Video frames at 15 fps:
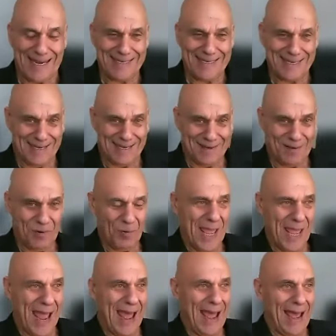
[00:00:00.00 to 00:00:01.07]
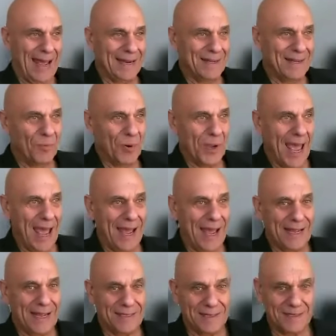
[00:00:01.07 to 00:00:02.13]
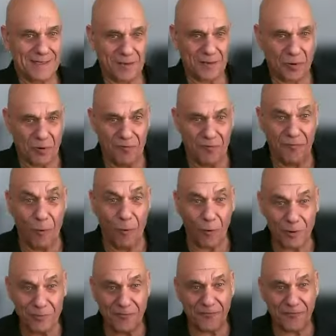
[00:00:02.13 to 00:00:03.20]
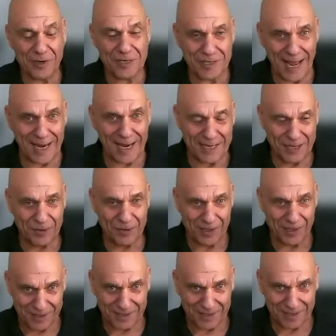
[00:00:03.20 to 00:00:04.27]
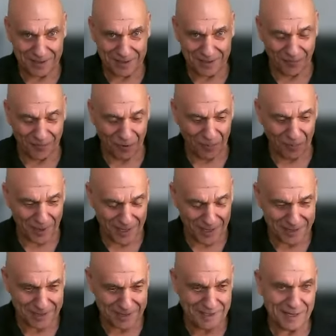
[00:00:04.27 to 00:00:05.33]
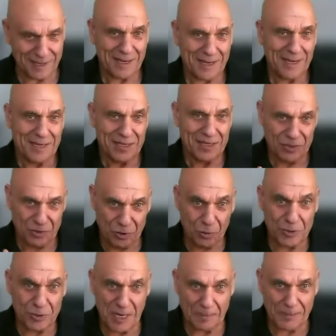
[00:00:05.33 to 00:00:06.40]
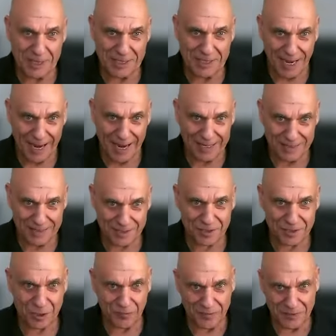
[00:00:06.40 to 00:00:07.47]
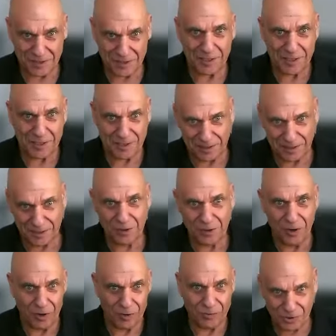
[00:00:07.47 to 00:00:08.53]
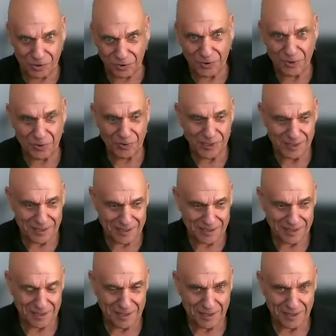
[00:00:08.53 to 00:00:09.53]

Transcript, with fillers: said, we had we had there were four freestanding units in this fourplex, two septic tanks servicing you know two units.